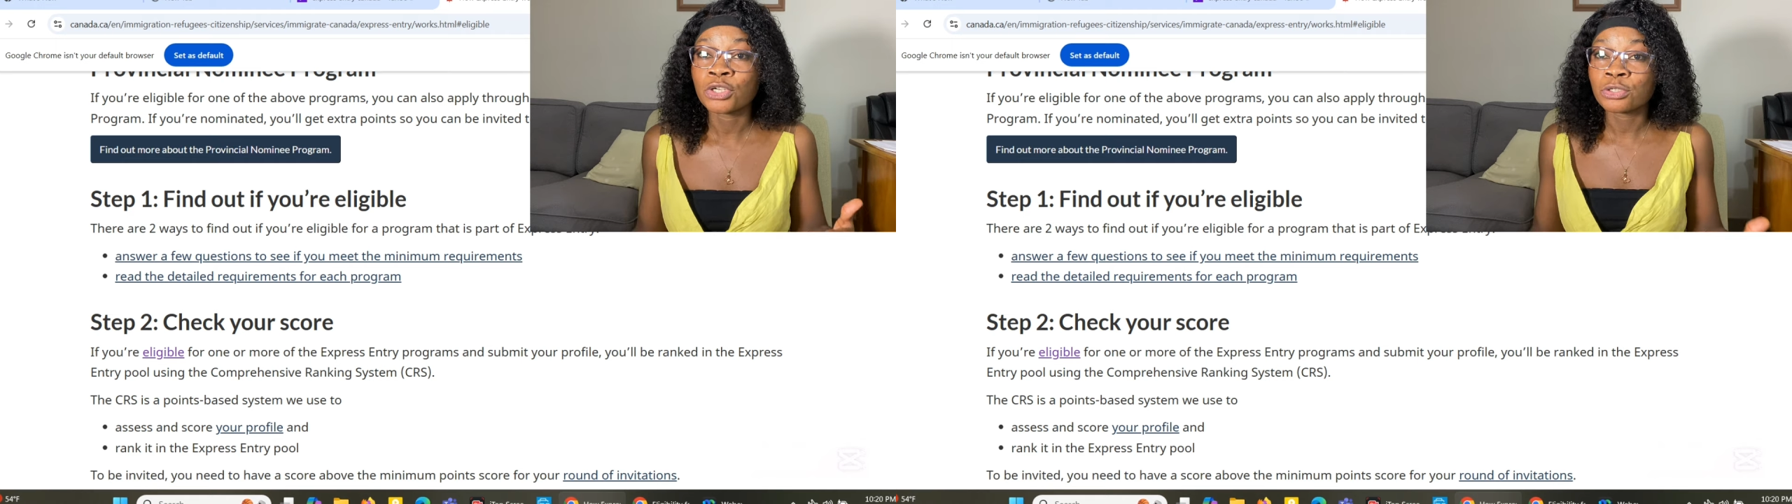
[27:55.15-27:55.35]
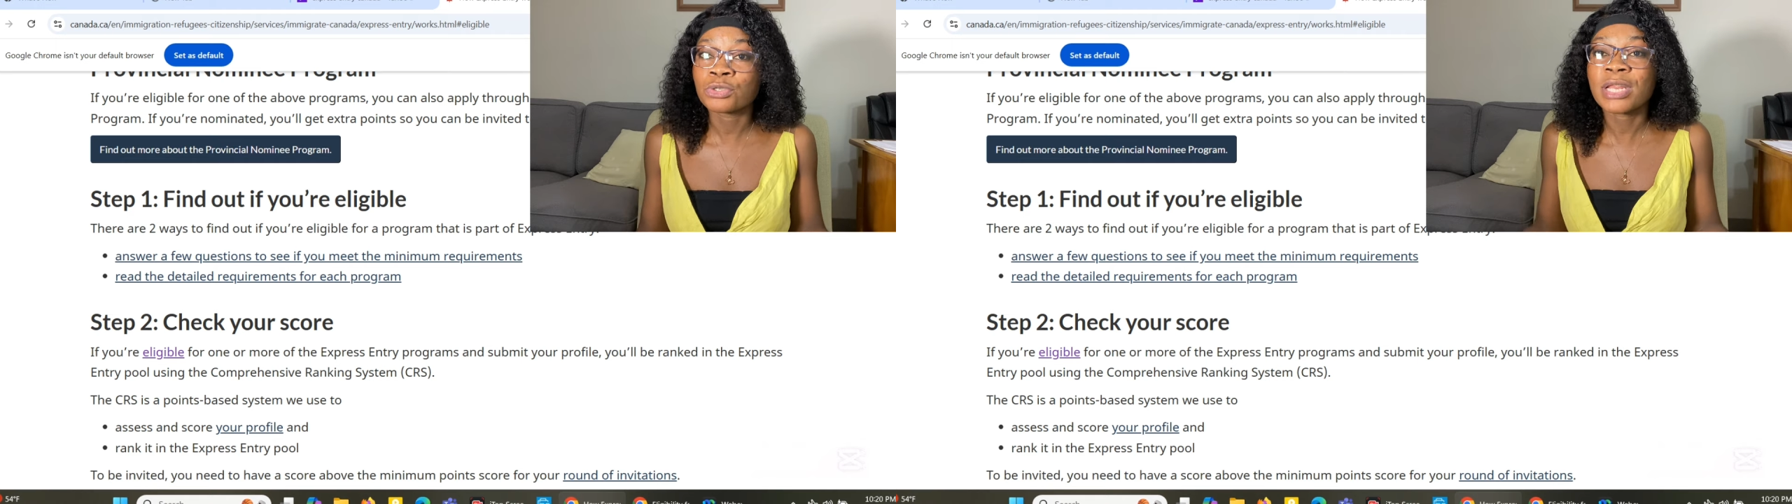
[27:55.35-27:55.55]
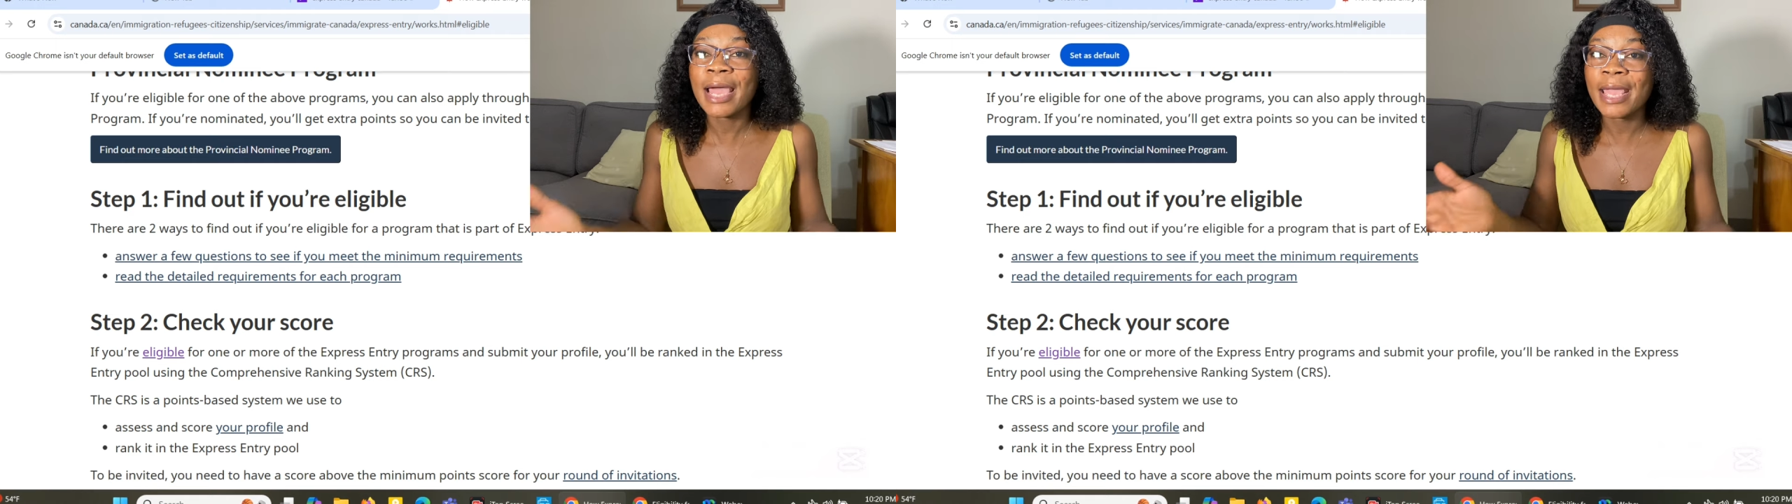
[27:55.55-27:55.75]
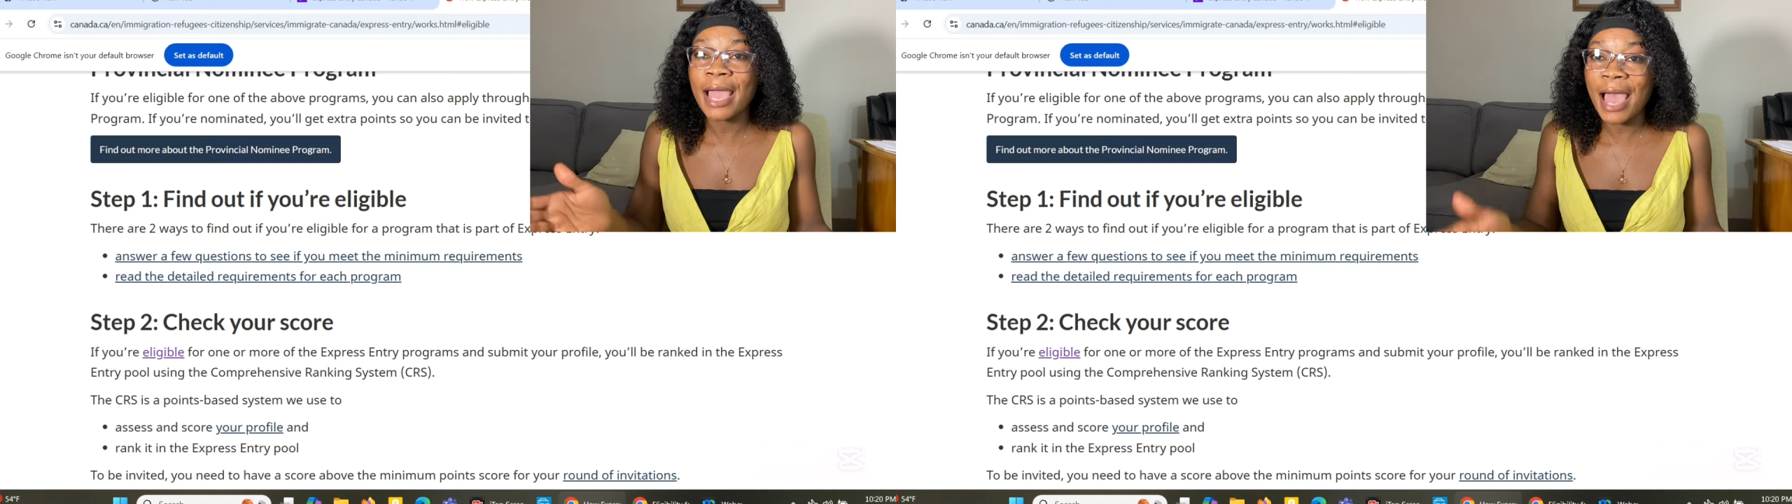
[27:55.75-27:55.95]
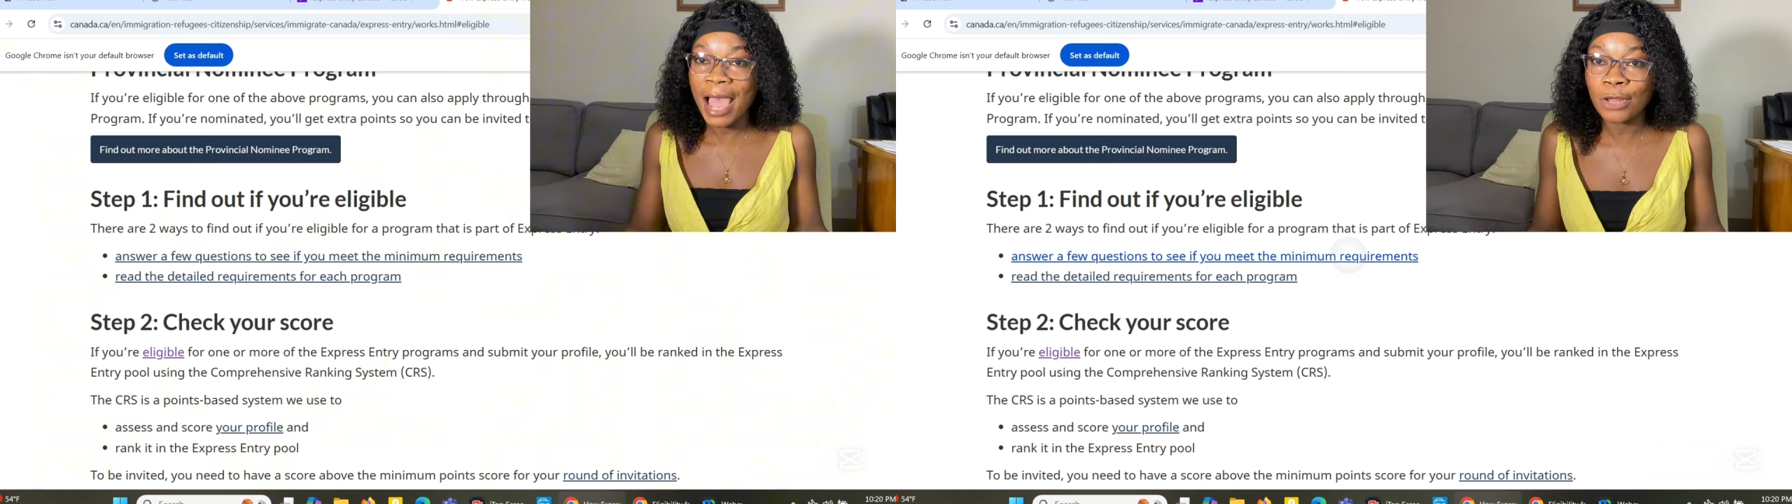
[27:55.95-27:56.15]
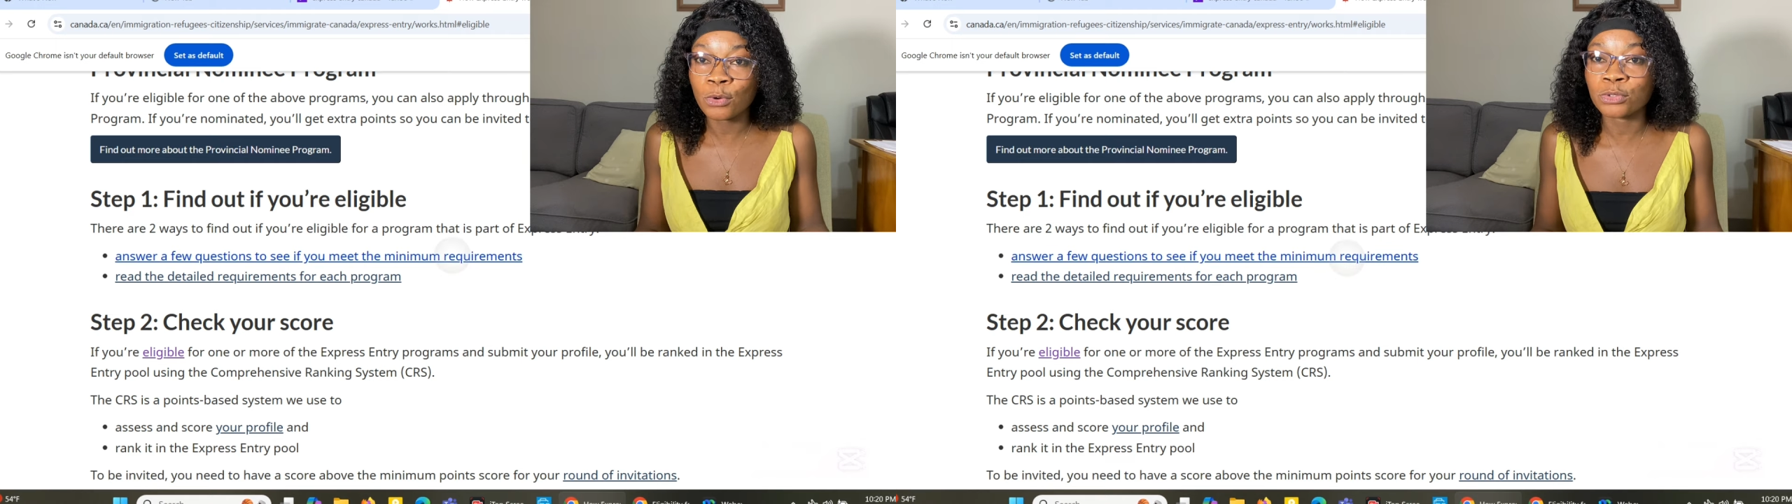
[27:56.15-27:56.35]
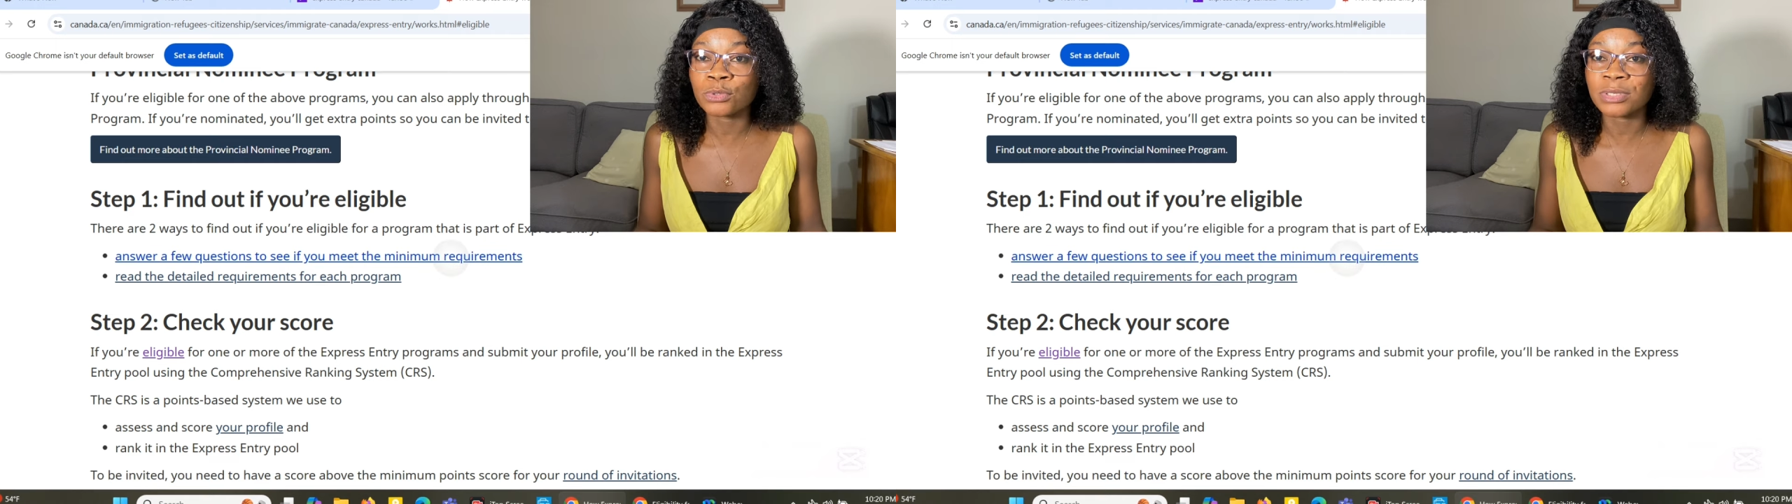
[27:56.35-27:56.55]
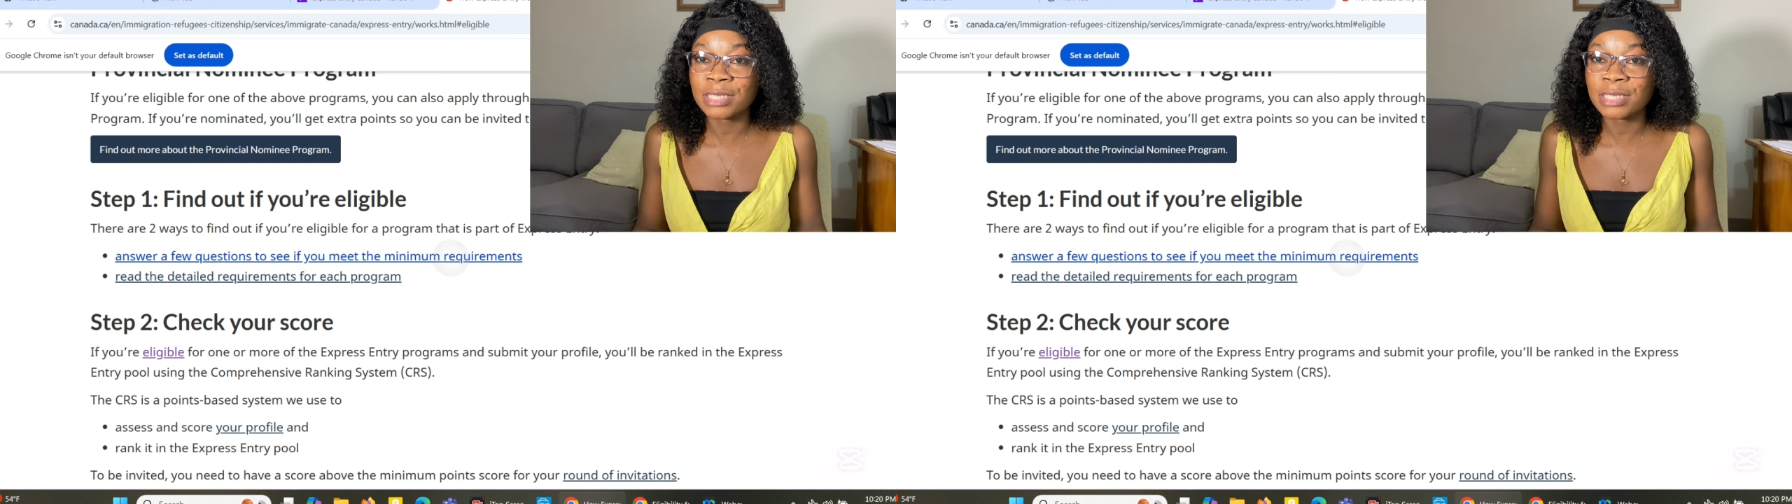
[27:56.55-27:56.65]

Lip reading: Should I add on to